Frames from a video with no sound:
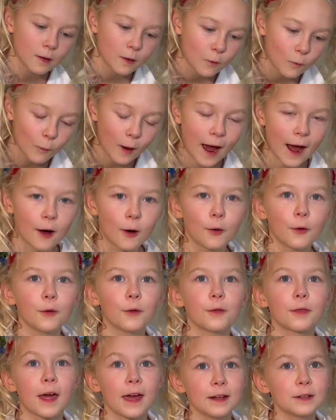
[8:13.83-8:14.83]
Wow,
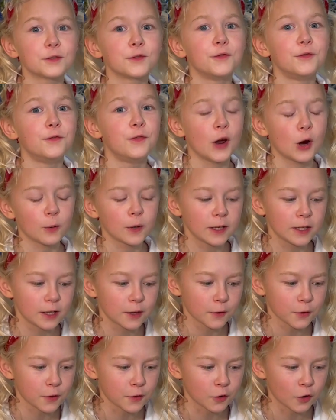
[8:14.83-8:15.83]
that is very
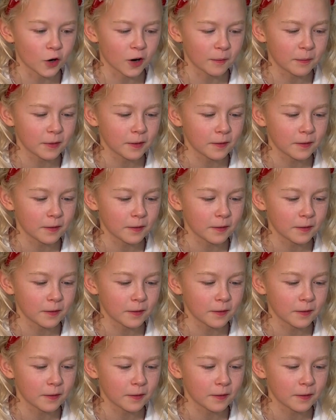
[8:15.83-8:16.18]
near the top.